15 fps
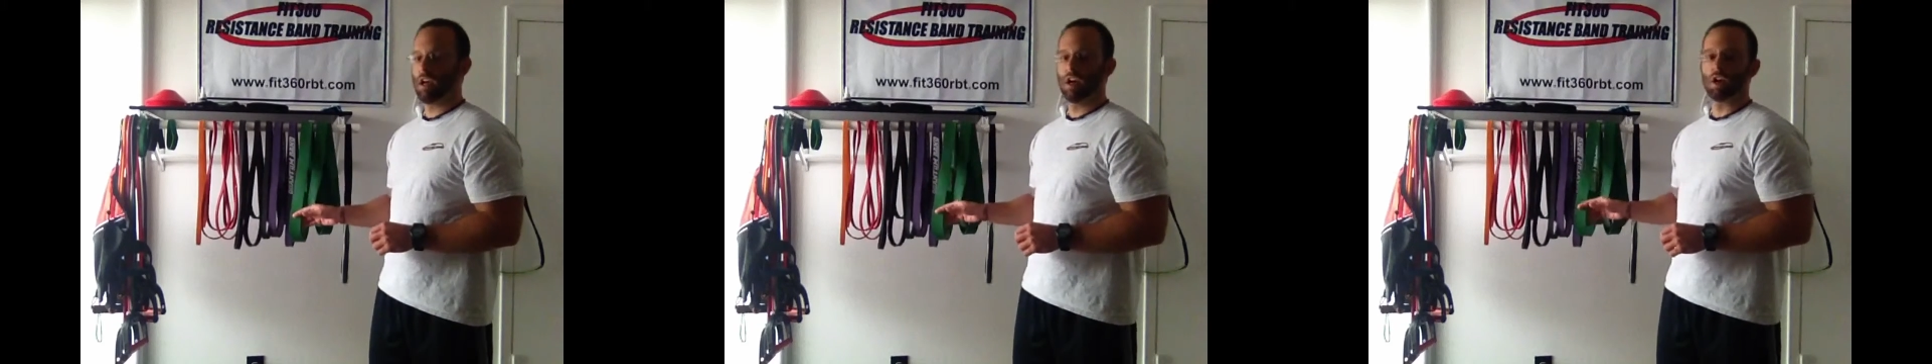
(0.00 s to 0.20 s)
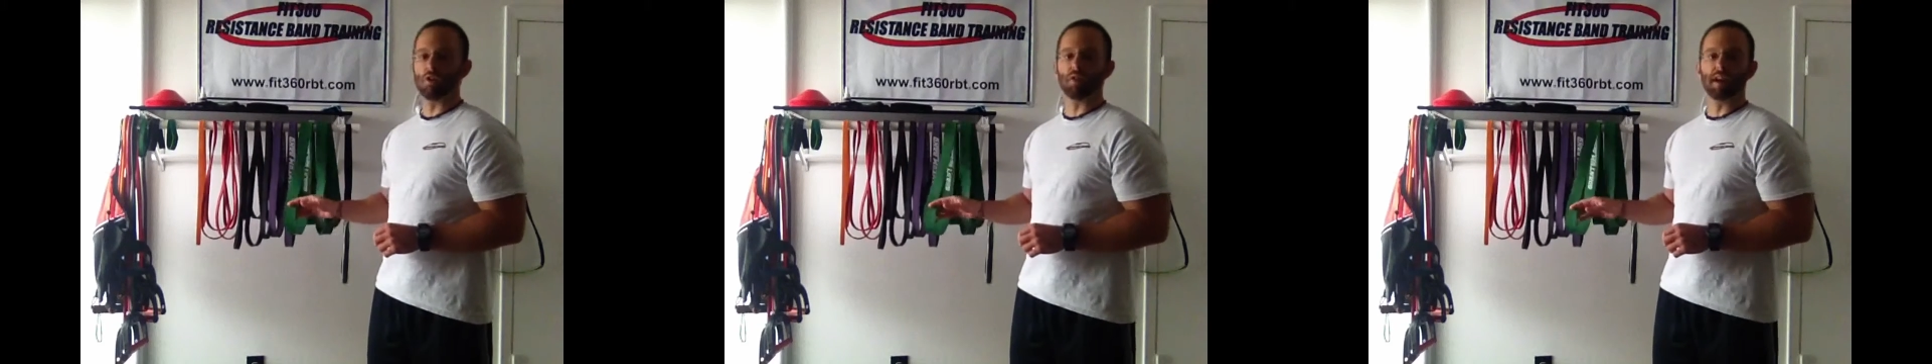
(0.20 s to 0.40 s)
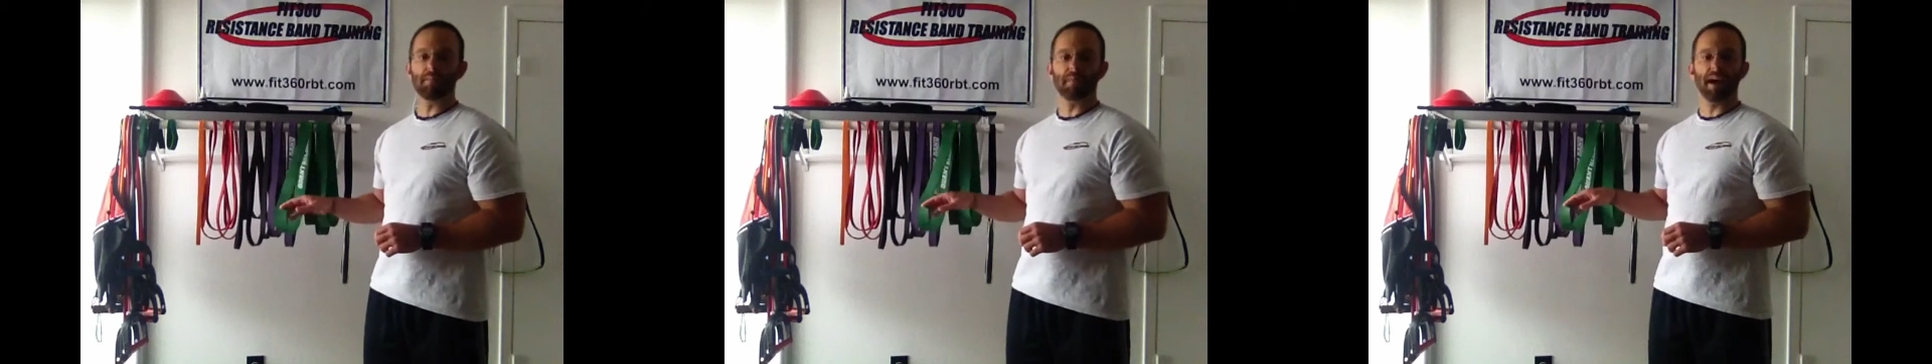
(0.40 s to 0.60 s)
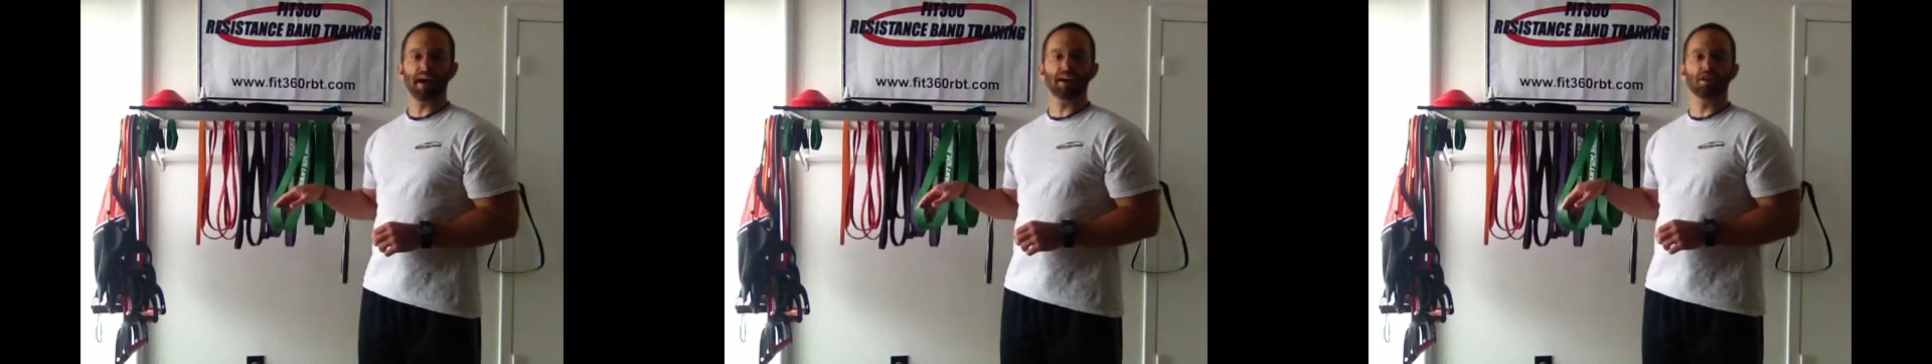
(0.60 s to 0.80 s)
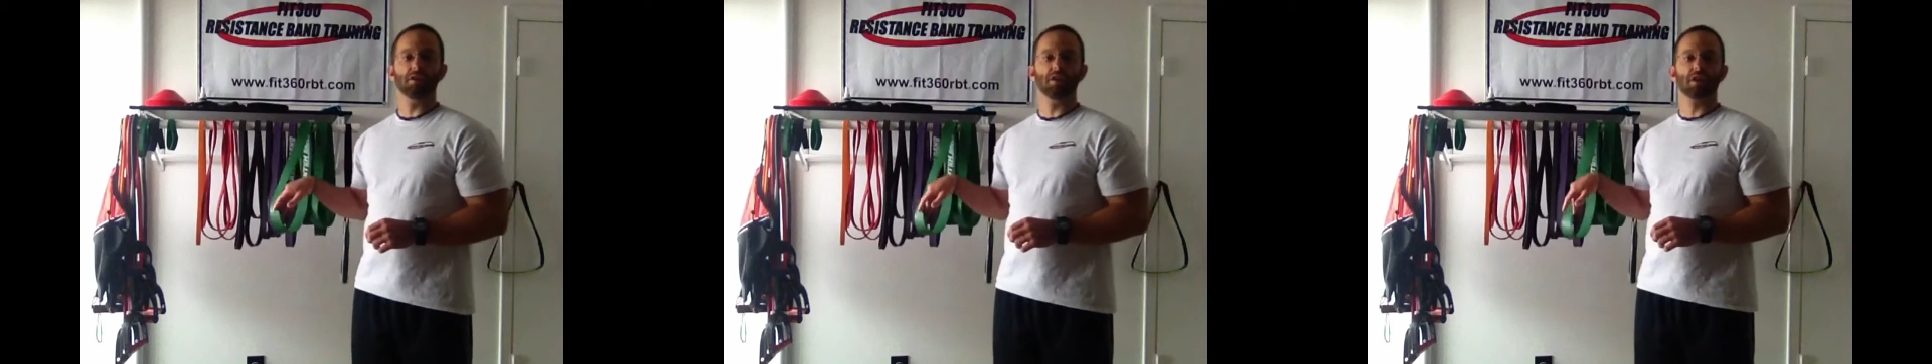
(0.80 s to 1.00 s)
Green band,
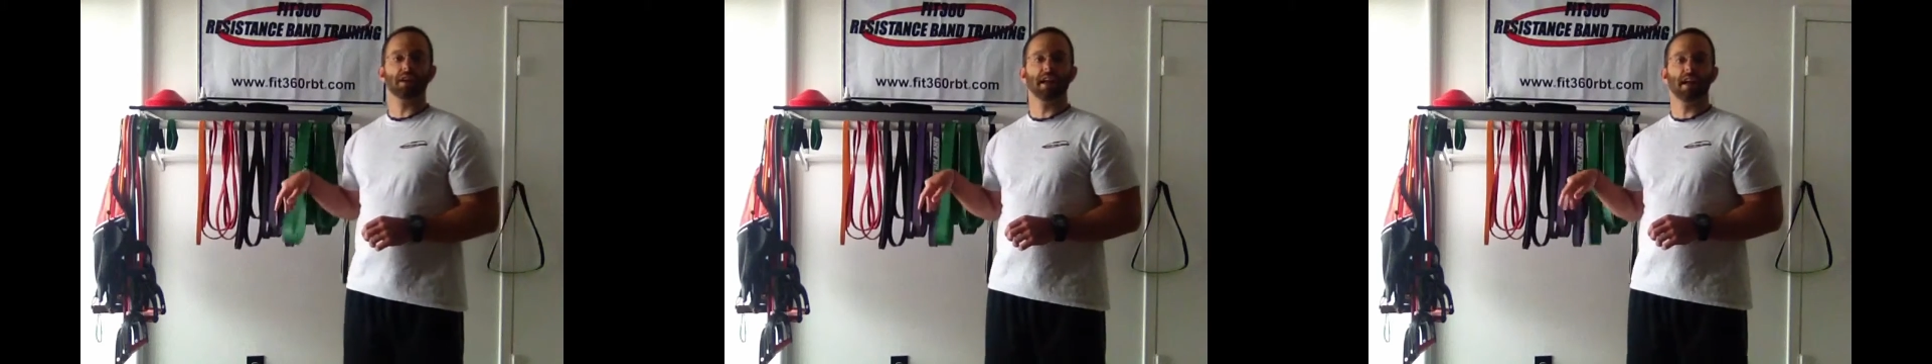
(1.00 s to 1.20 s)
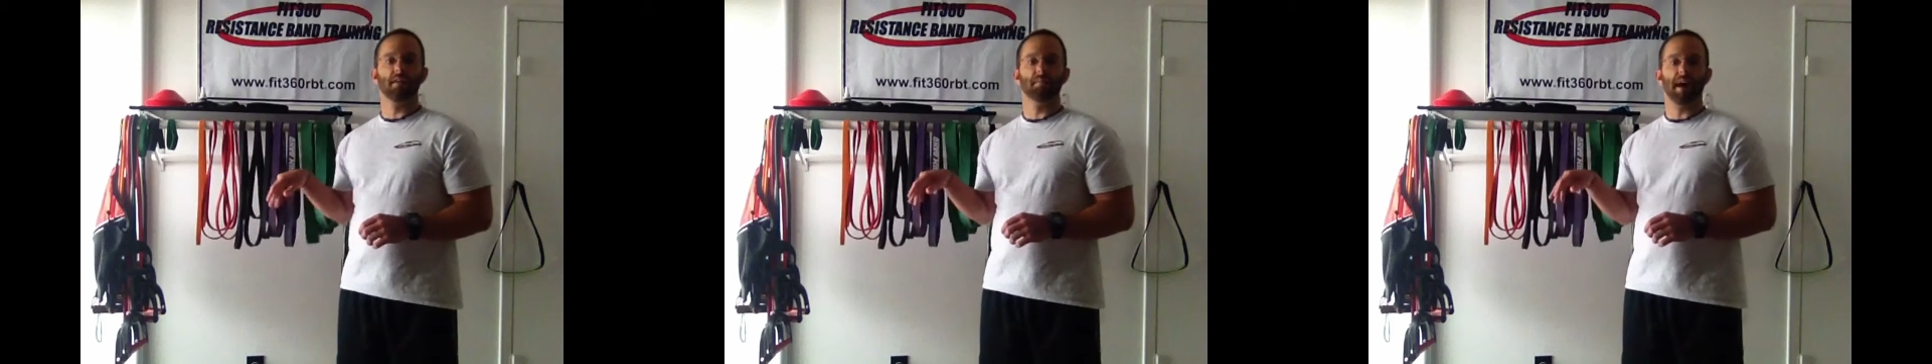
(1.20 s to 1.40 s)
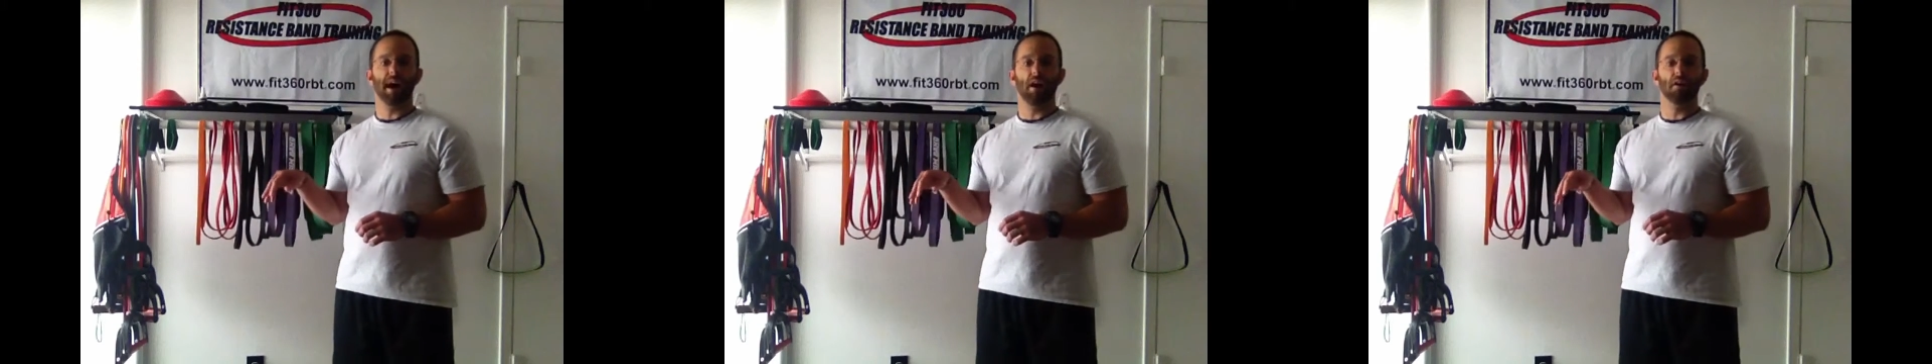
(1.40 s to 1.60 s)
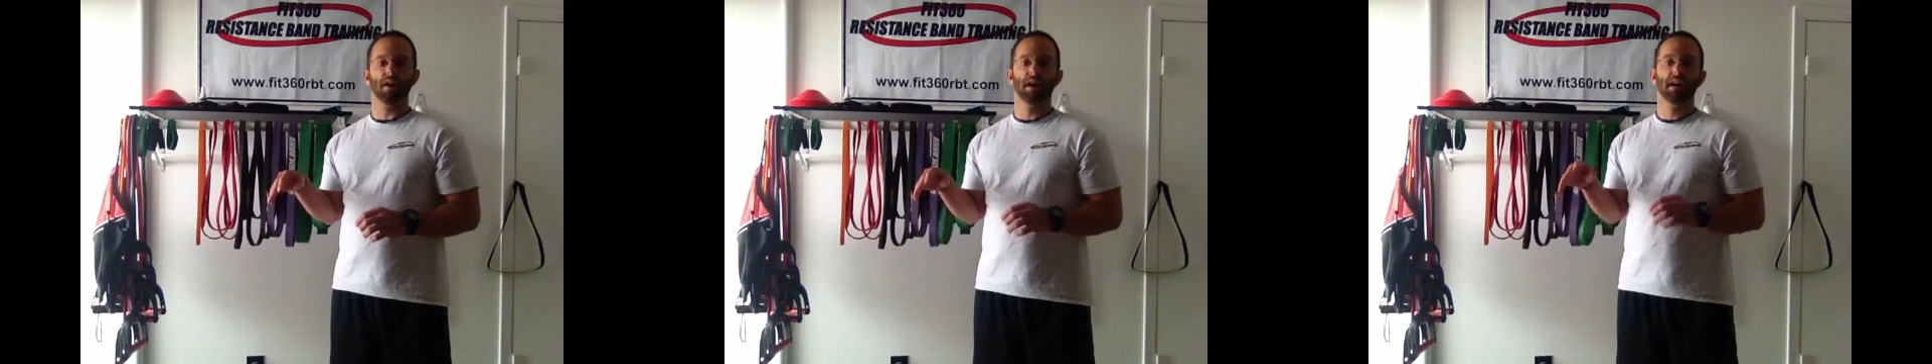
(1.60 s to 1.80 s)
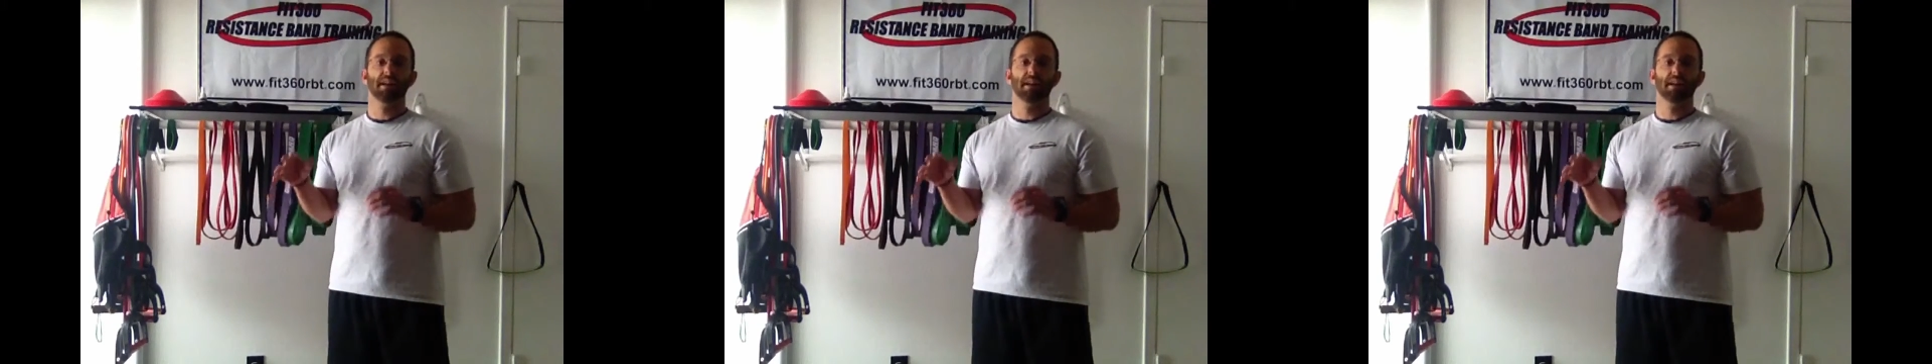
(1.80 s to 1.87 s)
you're looking at about